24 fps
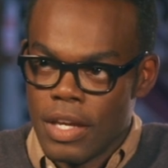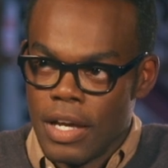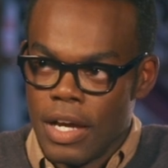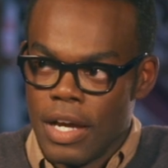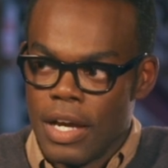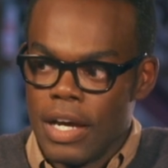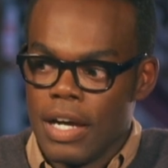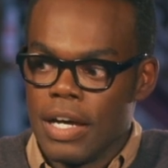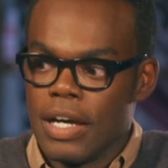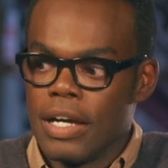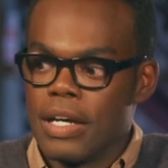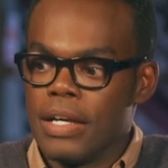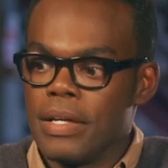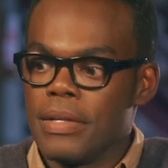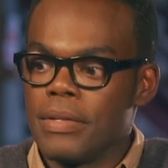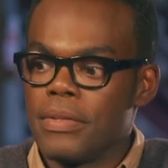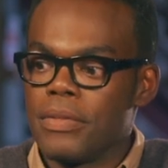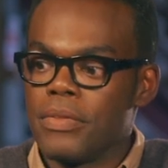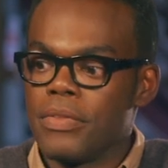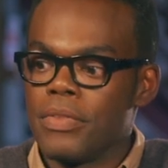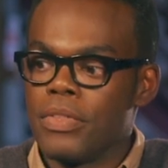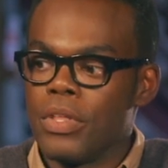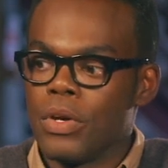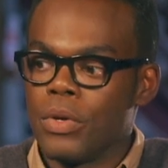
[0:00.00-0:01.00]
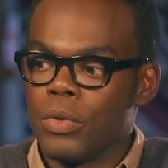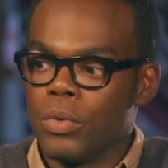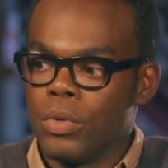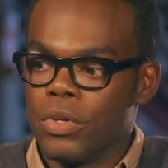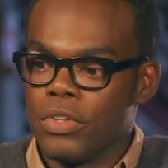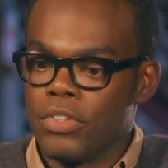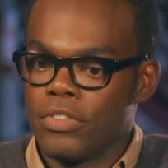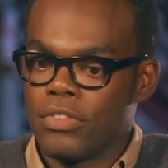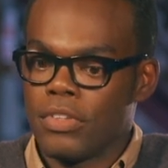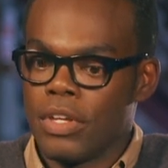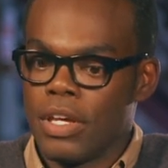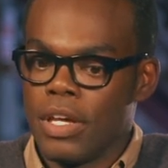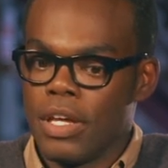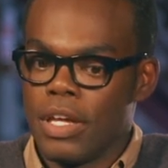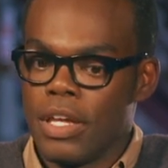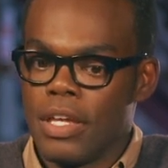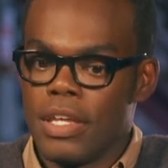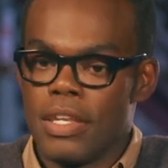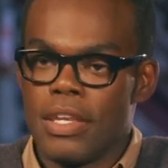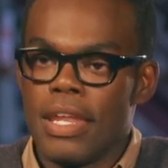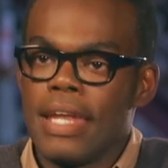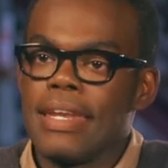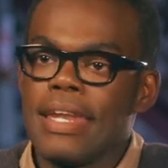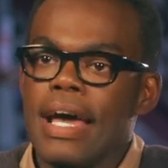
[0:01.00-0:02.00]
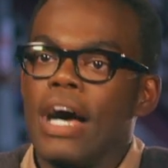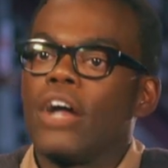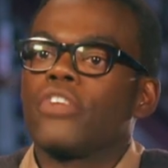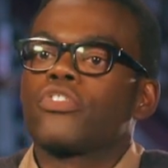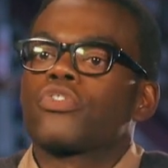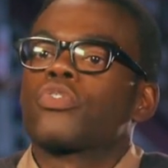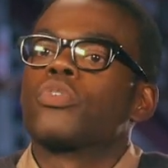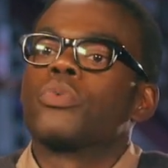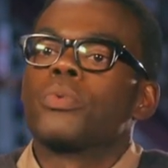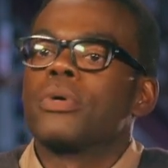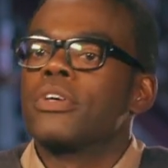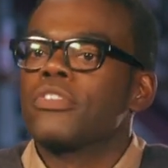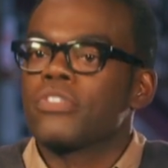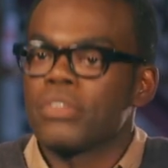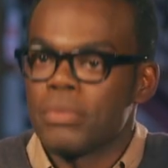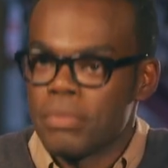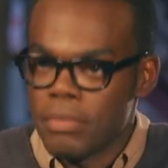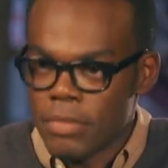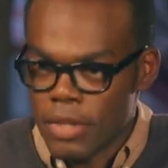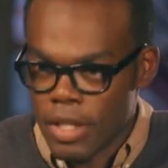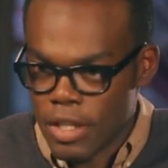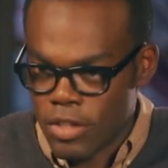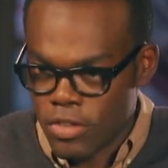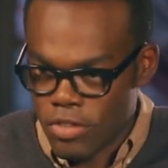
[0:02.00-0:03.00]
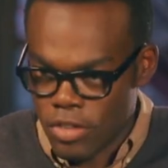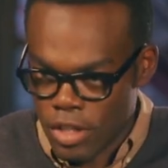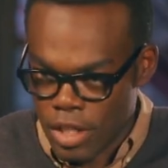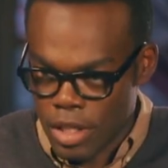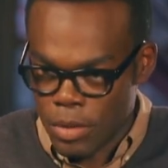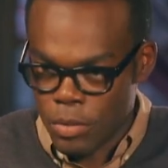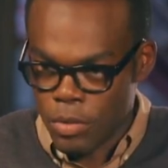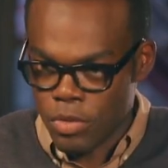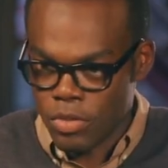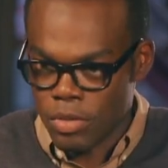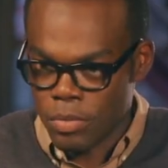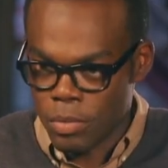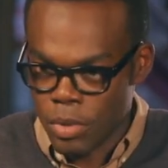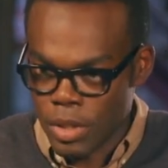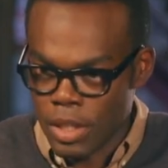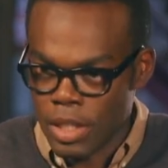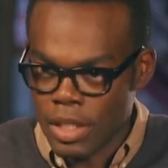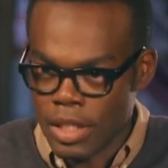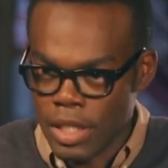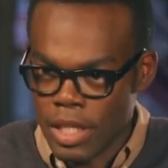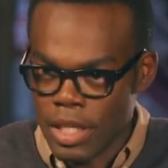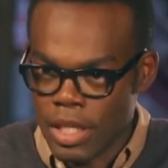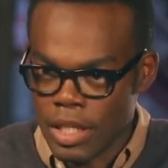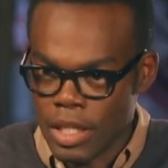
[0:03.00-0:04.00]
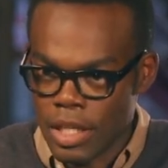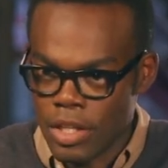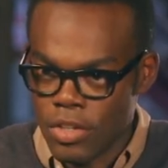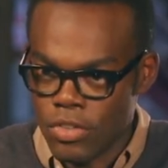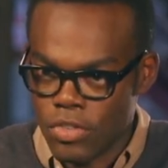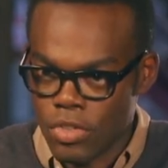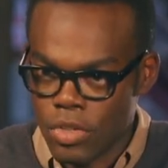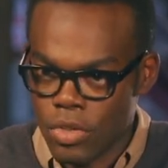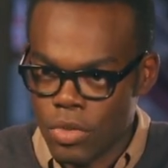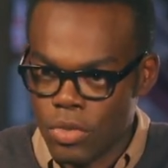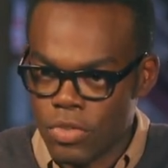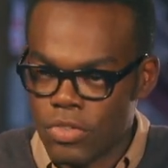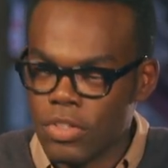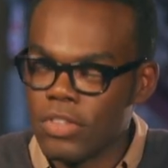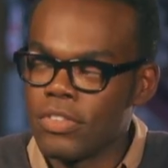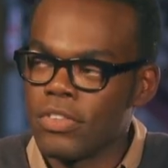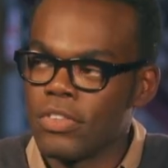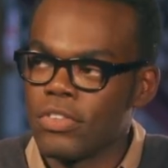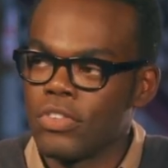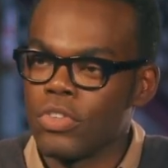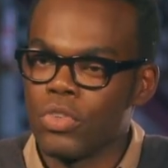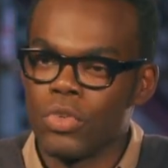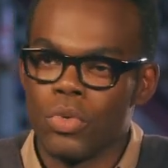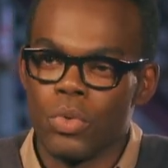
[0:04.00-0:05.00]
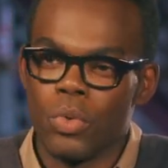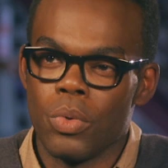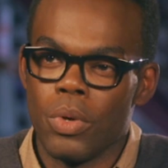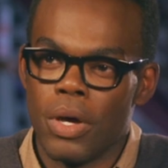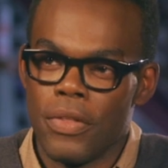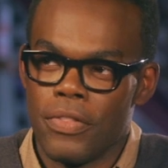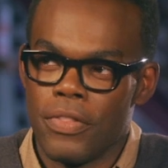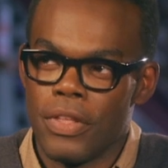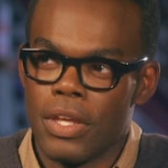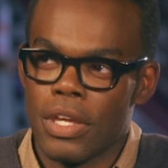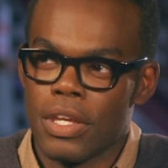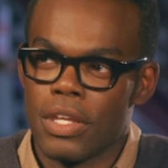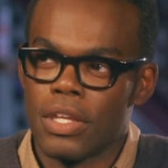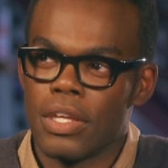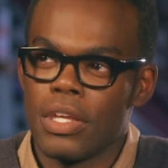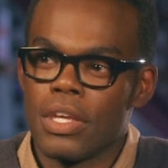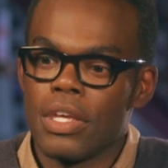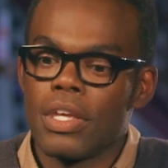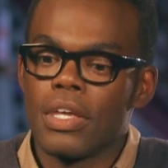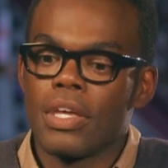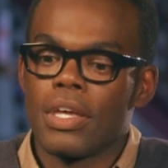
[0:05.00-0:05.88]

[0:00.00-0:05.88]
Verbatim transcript: there was an altruism that Chidi was really leaning into. Season 2, I think